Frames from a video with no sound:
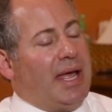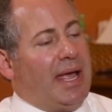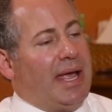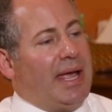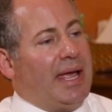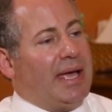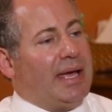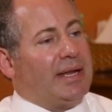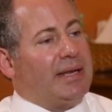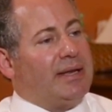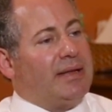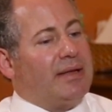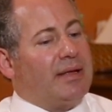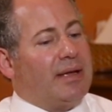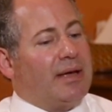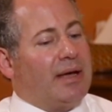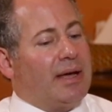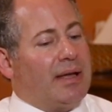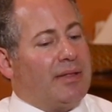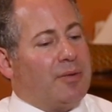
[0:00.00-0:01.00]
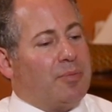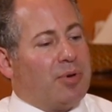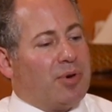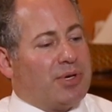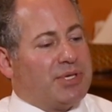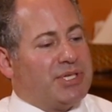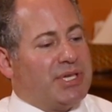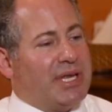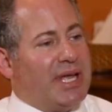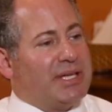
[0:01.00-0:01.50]
and the
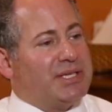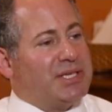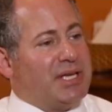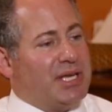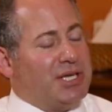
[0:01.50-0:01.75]
person gets